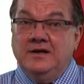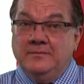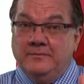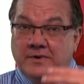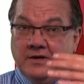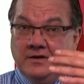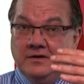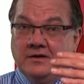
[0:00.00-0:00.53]

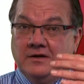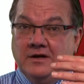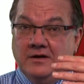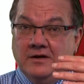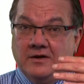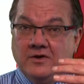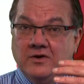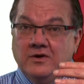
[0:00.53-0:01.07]
but can
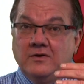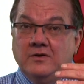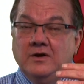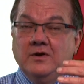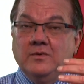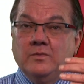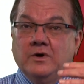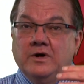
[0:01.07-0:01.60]
occur
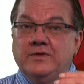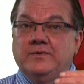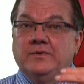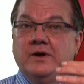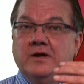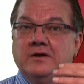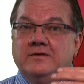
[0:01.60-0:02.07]
right throughout